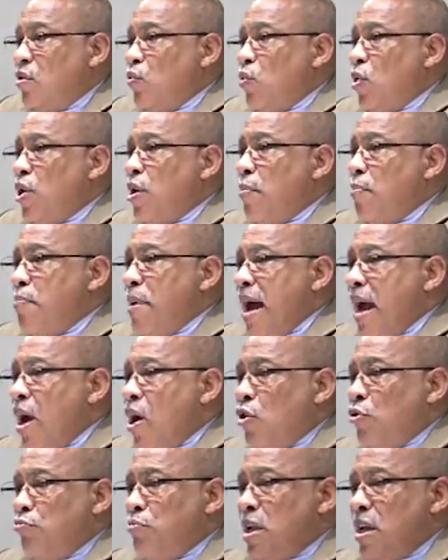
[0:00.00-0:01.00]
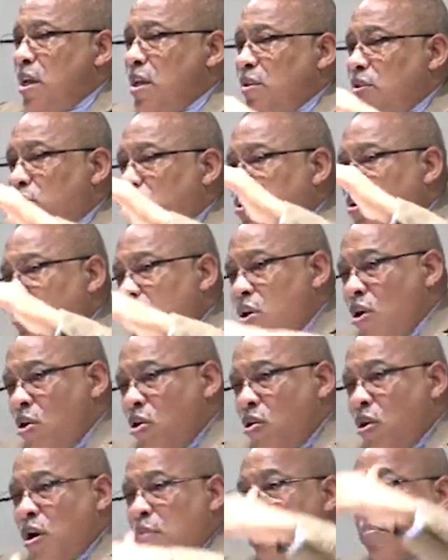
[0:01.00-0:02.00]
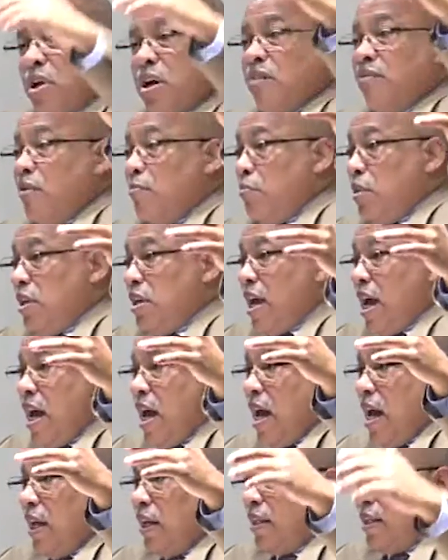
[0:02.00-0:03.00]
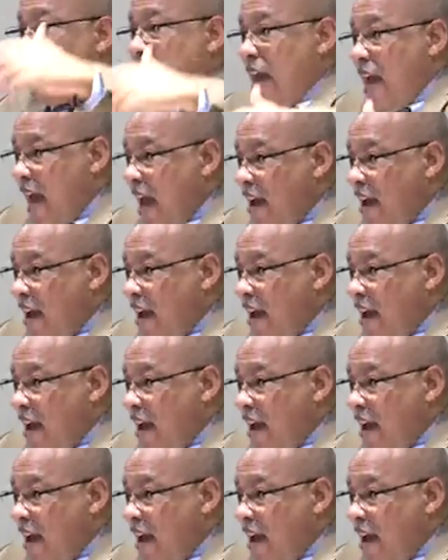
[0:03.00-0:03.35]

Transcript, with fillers: the word abound means to go above and beyond, to